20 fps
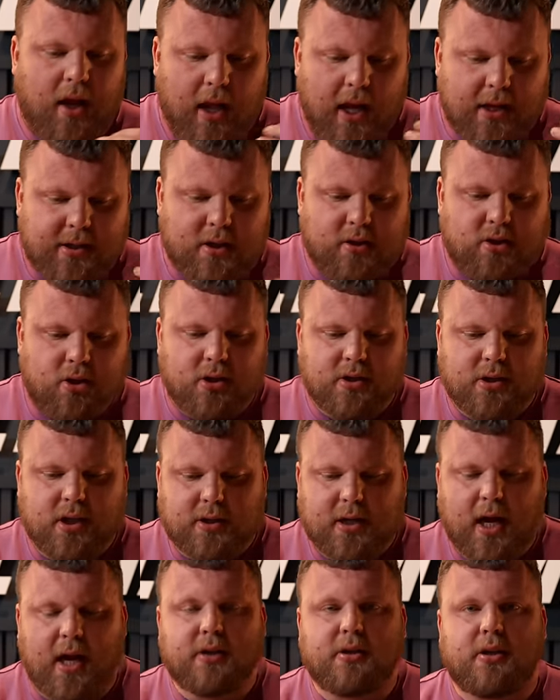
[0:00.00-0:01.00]
It's as soon as
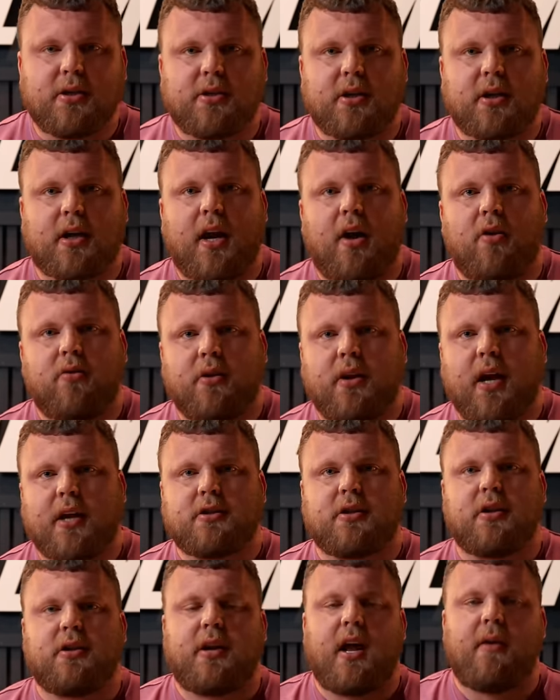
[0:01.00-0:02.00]
it touches the ground,
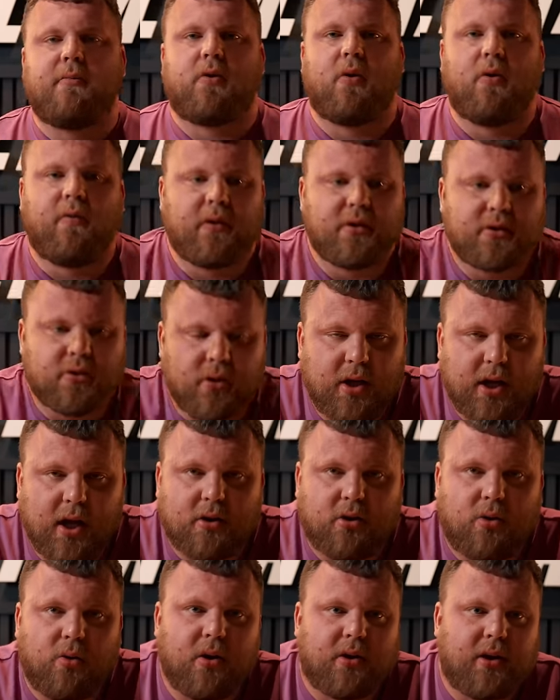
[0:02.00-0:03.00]
that's the attempt over. So he
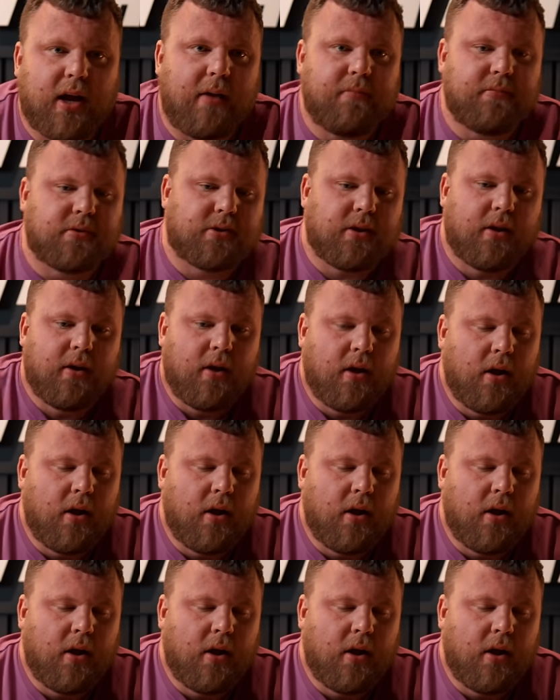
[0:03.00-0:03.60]
had 2 attempts.